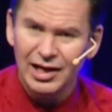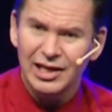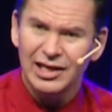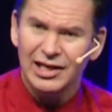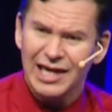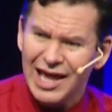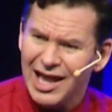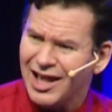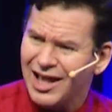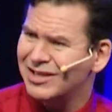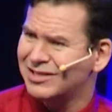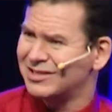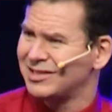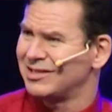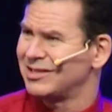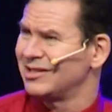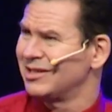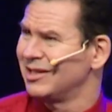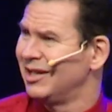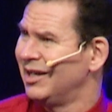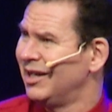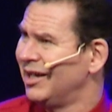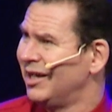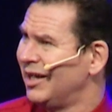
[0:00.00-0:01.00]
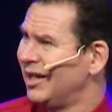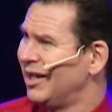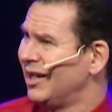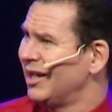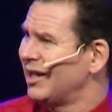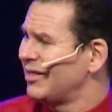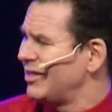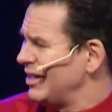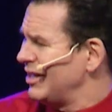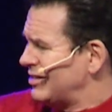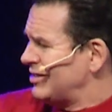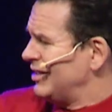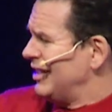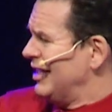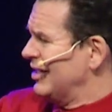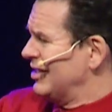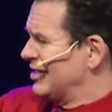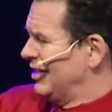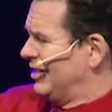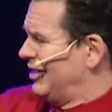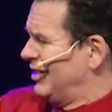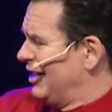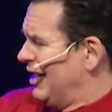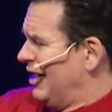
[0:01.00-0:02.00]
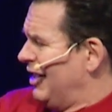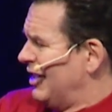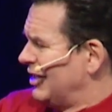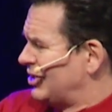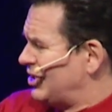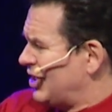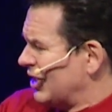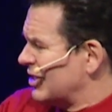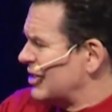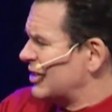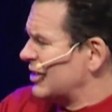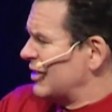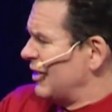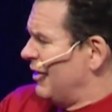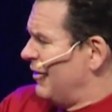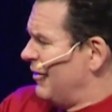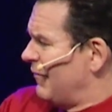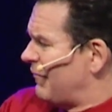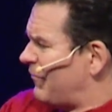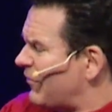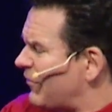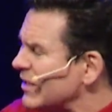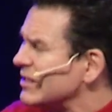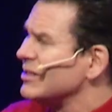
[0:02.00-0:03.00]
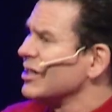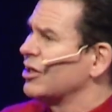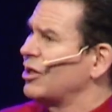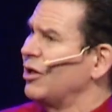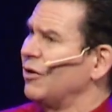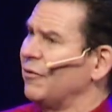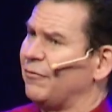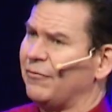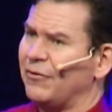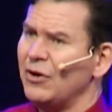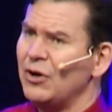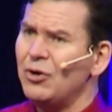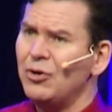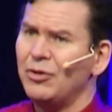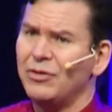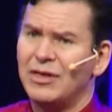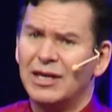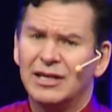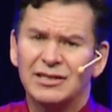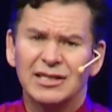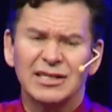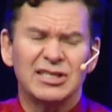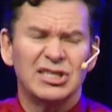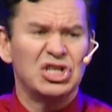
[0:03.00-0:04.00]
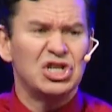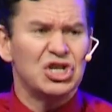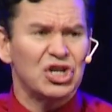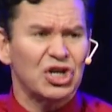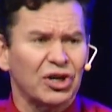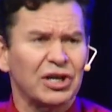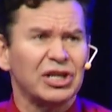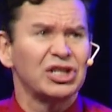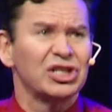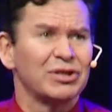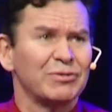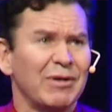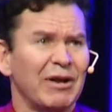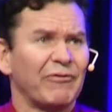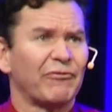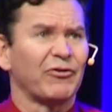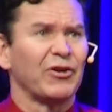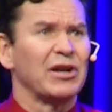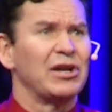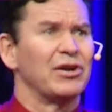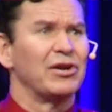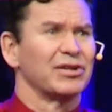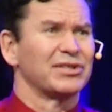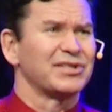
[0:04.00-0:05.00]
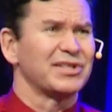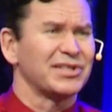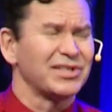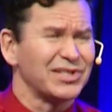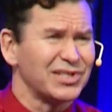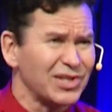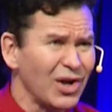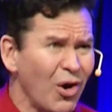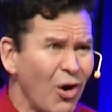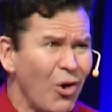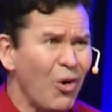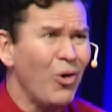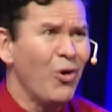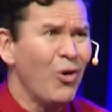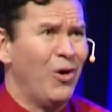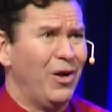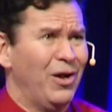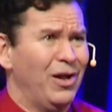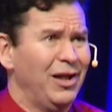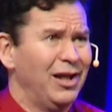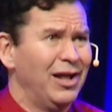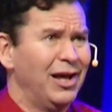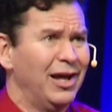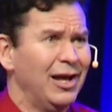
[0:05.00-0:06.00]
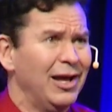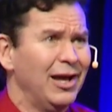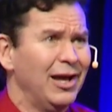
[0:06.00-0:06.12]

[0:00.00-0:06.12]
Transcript: Yes. This isn't just physical food, this is nourishment for your soul.